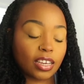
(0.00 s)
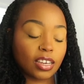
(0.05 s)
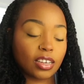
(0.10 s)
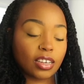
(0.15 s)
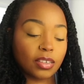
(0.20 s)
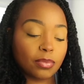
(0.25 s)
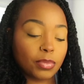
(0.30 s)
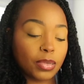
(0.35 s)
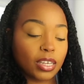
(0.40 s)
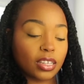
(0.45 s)
it
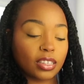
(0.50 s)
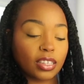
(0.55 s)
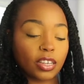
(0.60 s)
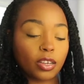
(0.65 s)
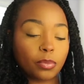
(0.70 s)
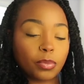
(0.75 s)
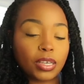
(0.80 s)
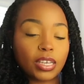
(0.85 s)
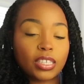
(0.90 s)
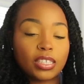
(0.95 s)
could be a
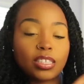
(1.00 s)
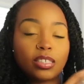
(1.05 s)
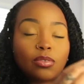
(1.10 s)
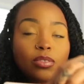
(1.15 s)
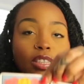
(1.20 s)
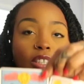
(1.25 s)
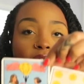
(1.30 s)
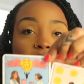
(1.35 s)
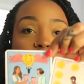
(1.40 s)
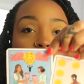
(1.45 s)
Leo because
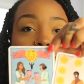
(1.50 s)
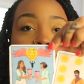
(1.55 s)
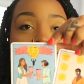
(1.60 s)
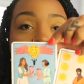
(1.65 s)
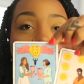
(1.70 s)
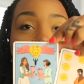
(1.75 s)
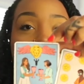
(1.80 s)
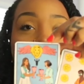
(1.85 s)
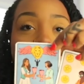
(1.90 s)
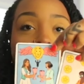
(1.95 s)
of this
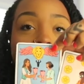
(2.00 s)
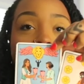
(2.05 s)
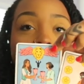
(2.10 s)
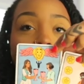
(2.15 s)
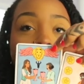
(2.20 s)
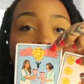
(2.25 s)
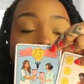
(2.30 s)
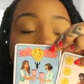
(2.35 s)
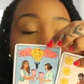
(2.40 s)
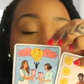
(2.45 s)
line right here
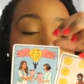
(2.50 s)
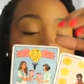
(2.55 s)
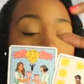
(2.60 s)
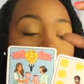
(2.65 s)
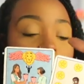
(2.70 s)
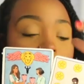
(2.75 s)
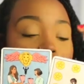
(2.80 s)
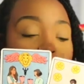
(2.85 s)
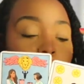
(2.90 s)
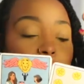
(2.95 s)
and keep
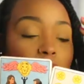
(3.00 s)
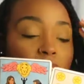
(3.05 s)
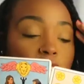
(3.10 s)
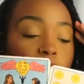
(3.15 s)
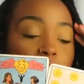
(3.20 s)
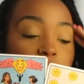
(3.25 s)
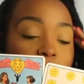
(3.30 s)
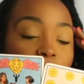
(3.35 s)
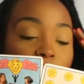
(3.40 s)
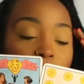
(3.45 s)
being
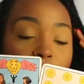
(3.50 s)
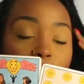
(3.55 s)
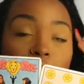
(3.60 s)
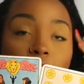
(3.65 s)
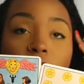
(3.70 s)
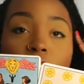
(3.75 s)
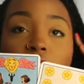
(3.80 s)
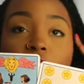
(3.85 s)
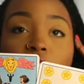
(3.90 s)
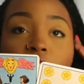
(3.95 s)
directed to
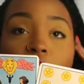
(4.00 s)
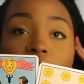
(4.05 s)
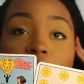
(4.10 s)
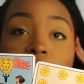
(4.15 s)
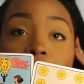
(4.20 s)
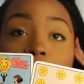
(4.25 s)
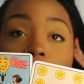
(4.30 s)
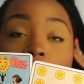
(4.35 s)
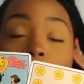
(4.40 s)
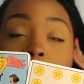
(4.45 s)
fire
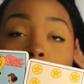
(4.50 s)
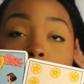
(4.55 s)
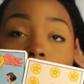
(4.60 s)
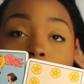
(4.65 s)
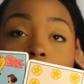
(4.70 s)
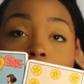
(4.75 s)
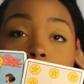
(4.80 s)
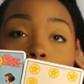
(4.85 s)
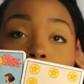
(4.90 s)
energy. But this